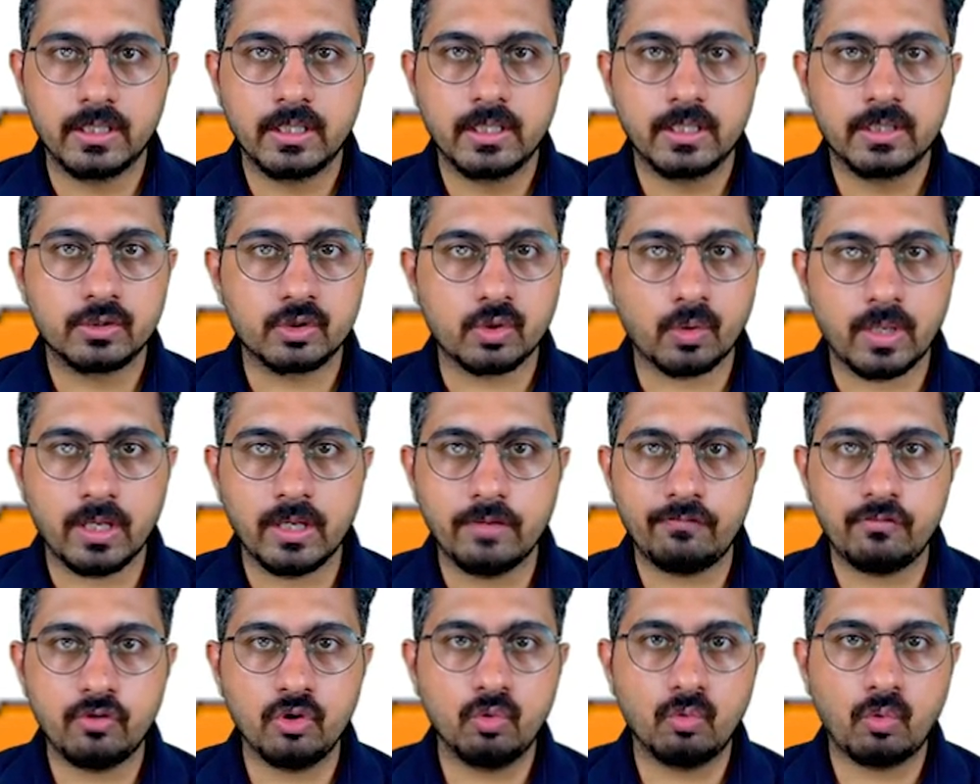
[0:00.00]
So
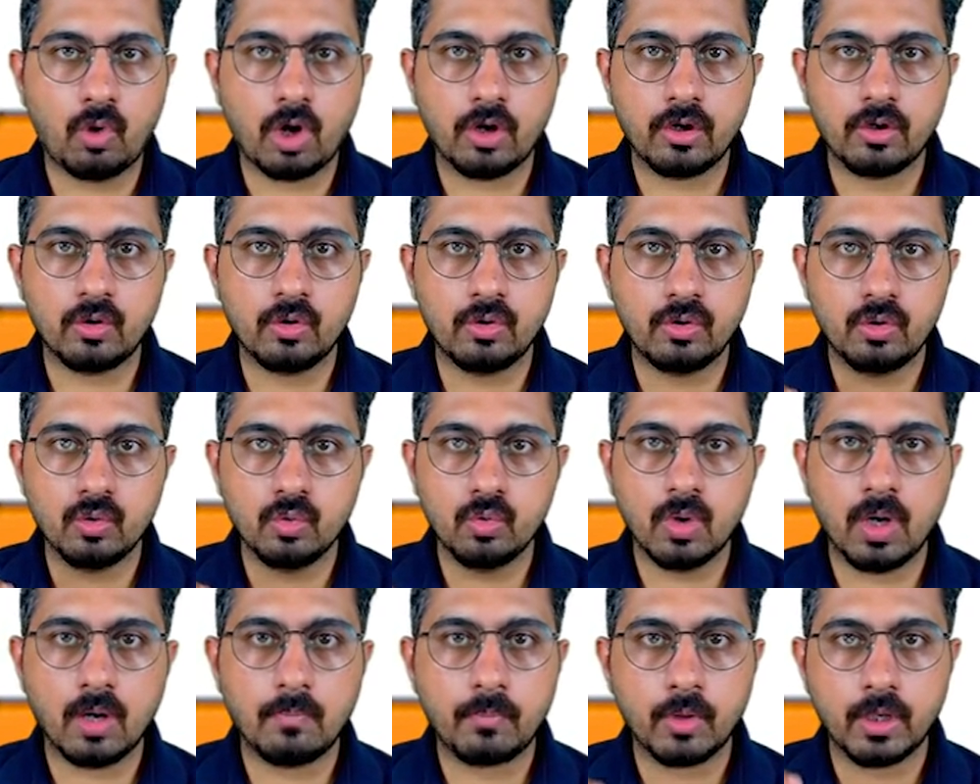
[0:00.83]
if you want to do
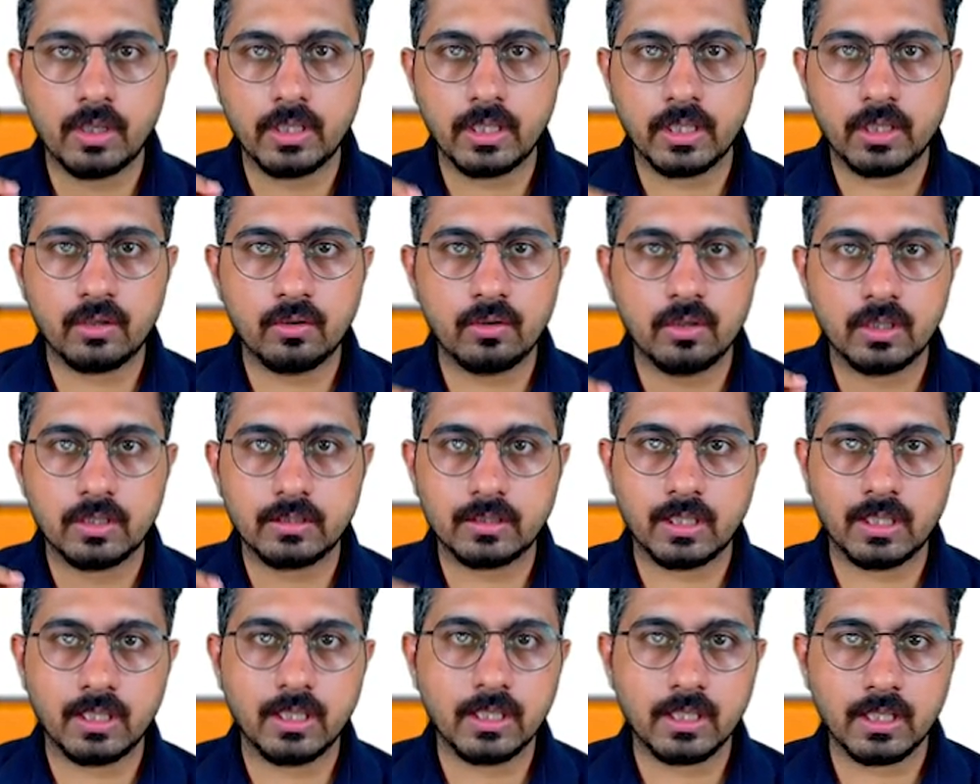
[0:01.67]
a particular
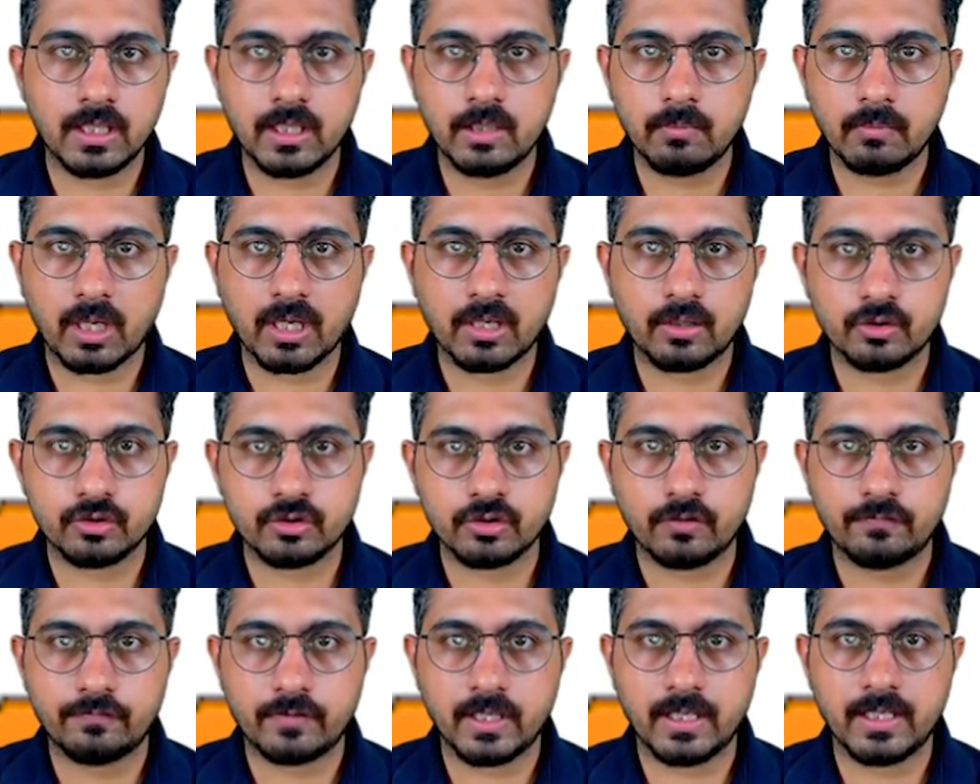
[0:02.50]
thing in
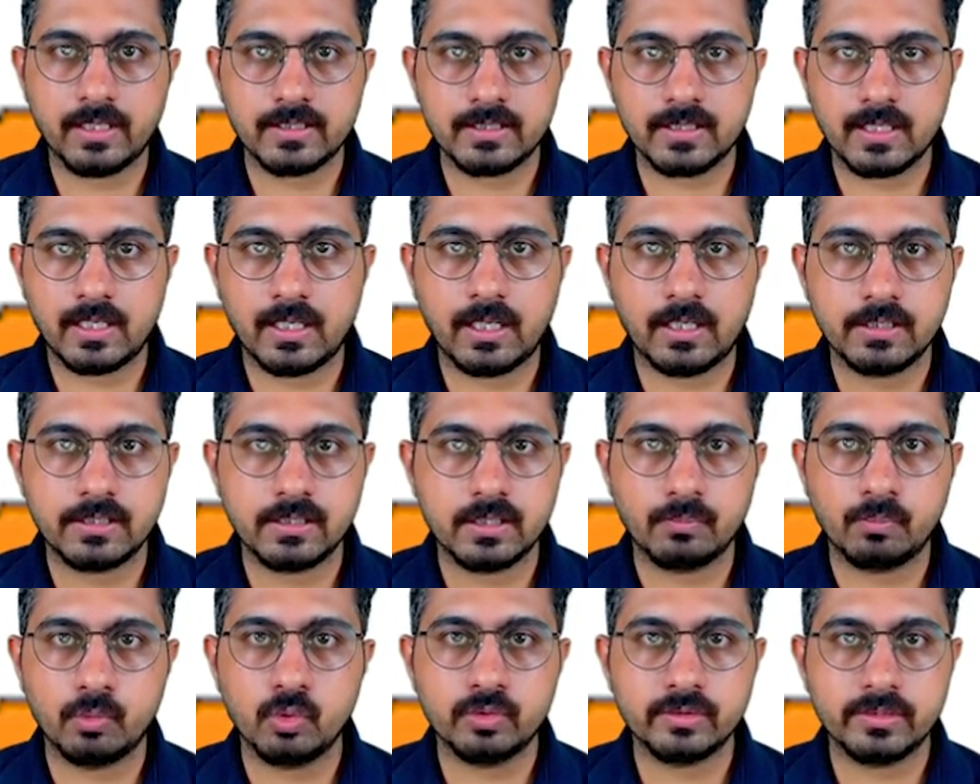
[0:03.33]
Microsoft Excel and
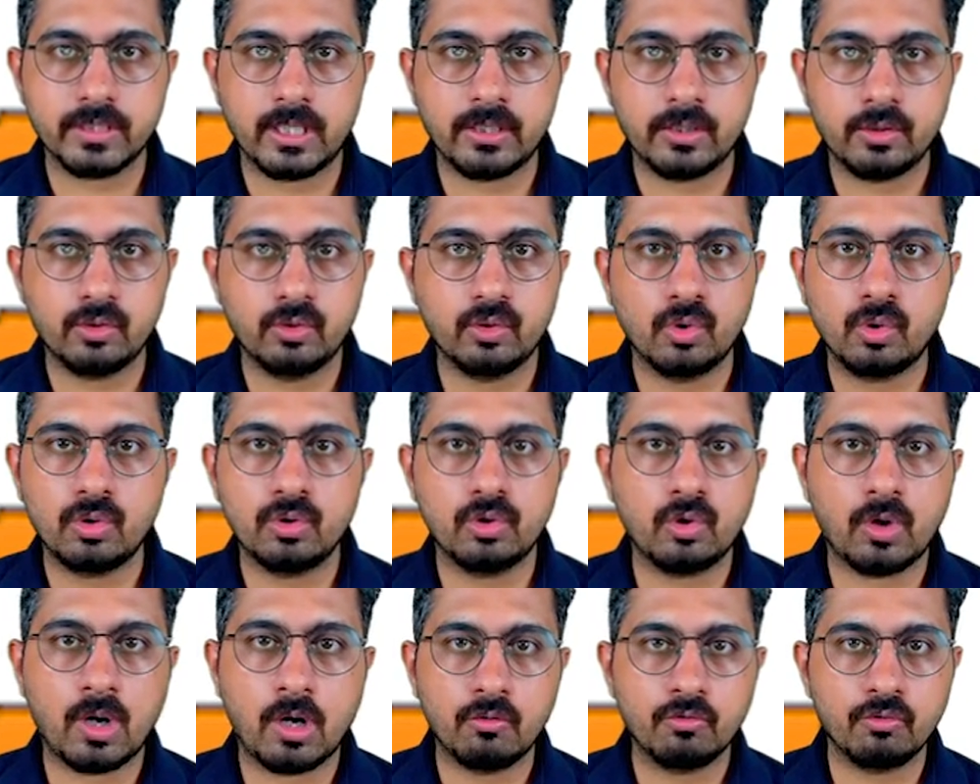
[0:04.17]
suppose that you don't
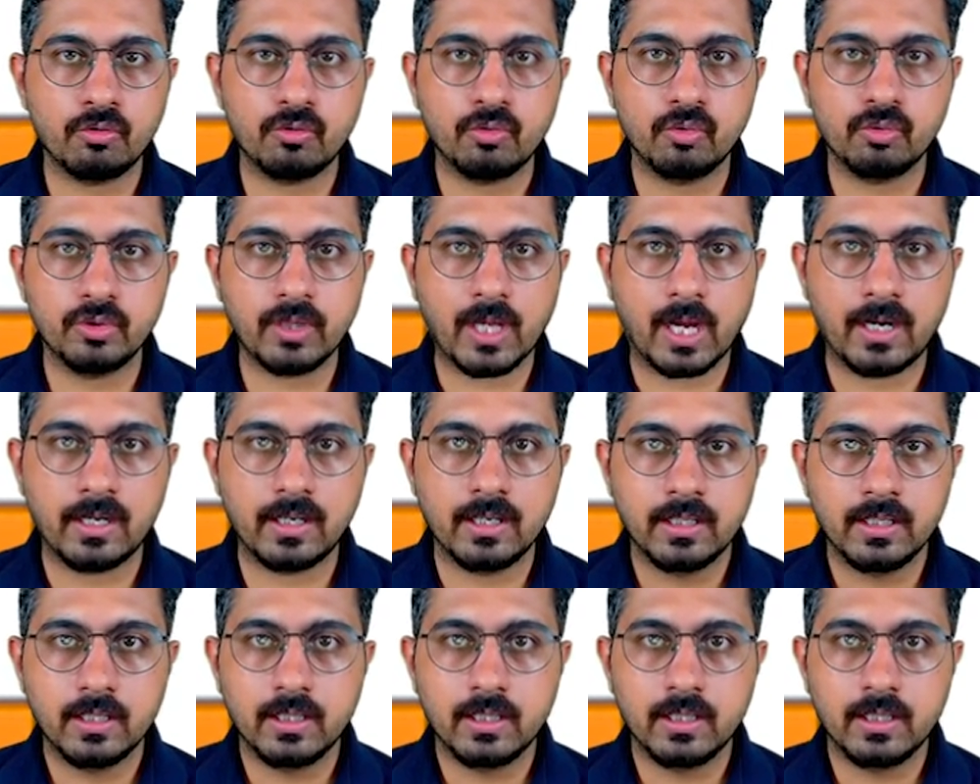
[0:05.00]
know how to do that,